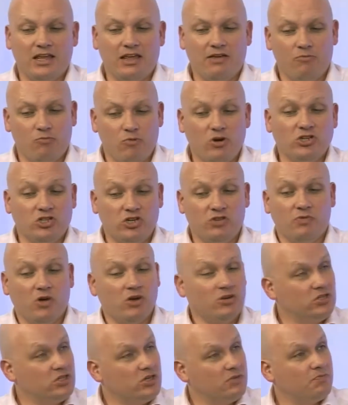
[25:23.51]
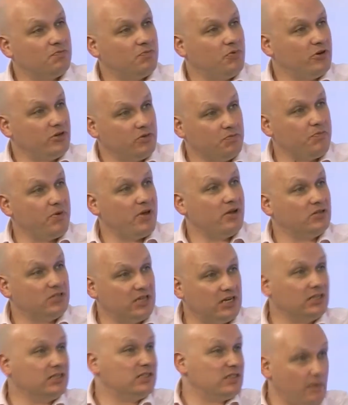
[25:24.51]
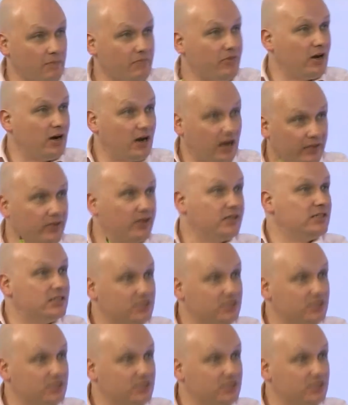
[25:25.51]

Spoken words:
once you've gone to the point of building something like this,